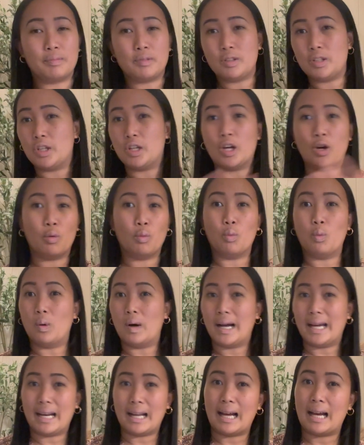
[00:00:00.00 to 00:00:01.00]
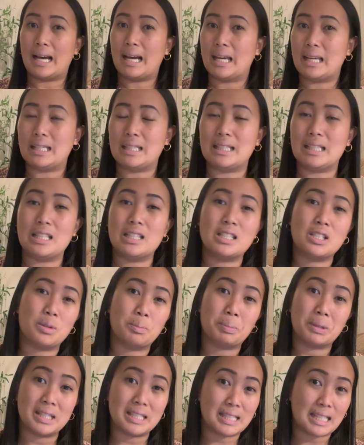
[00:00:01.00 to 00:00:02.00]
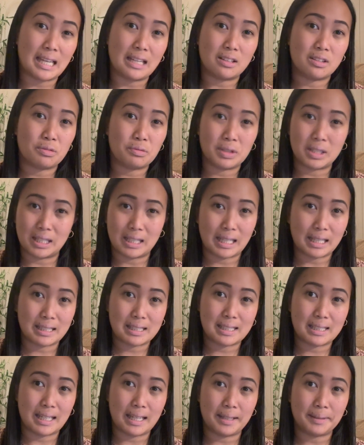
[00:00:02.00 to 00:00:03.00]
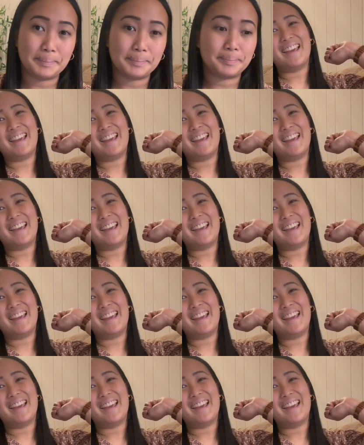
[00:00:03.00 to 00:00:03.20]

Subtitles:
you know, what I need to present for the next day.